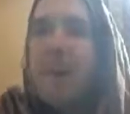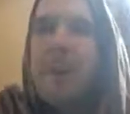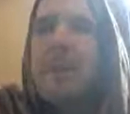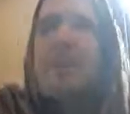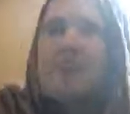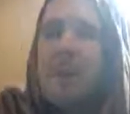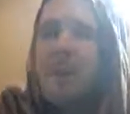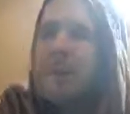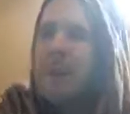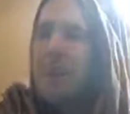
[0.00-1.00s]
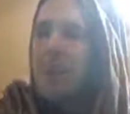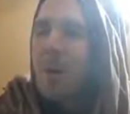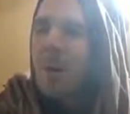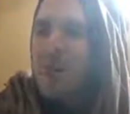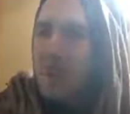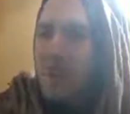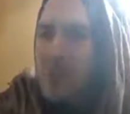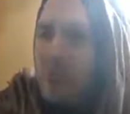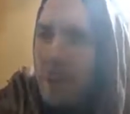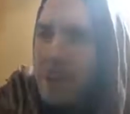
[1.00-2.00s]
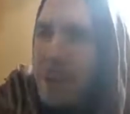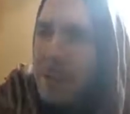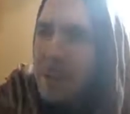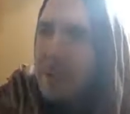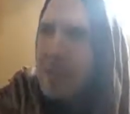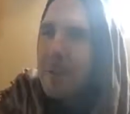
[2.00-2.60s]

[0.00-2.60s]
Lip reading: then he throws your glasses in